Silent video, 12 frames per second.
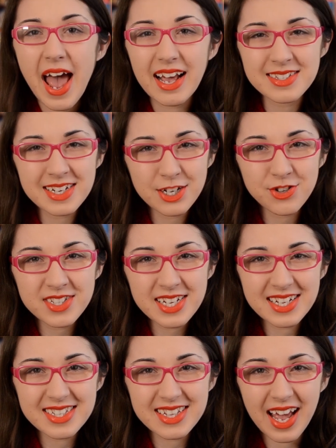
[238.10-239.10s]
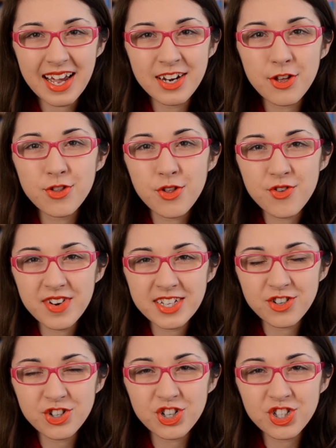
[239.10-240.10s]
As an interesting aside, though the
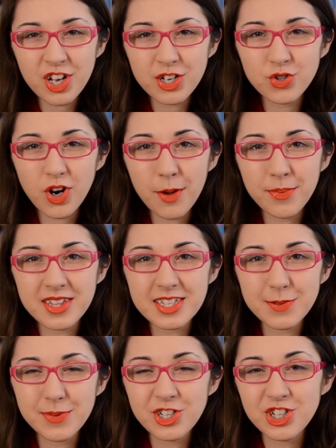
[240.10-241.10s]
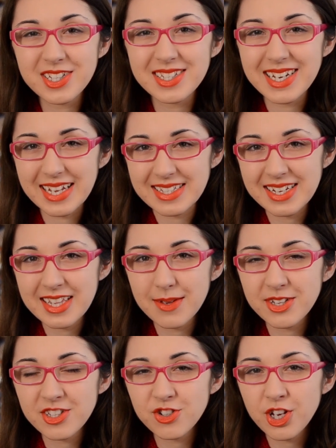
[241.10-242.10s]
researchers saw a drop in the species nesting in the
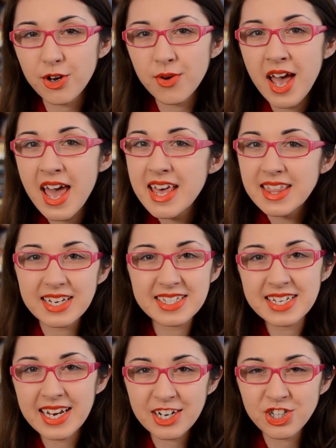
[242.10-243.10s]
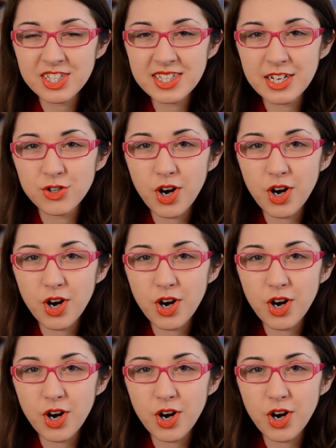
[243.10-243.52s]
mistletoe, they didn't actually see a